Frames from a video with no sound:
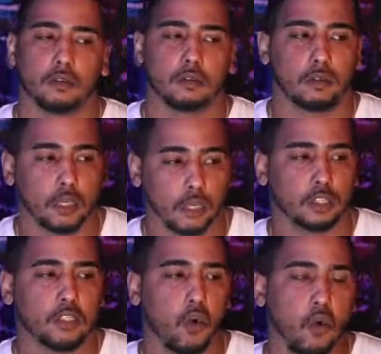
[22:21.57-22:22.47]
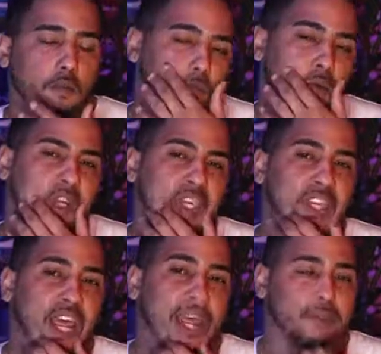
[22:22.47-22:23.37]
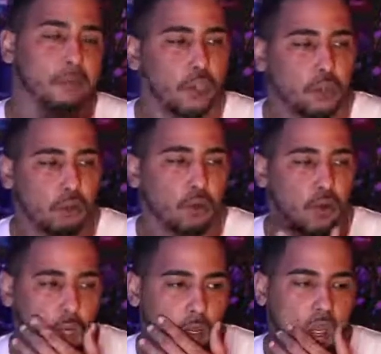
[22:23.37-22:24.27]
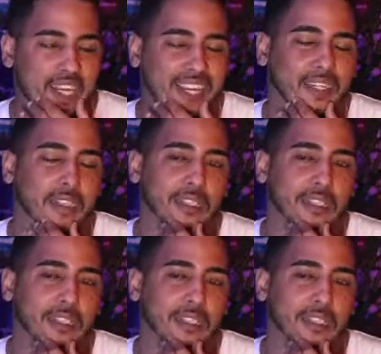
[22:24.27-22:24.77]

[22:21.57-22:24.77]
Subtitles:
is offering that been through a lot that's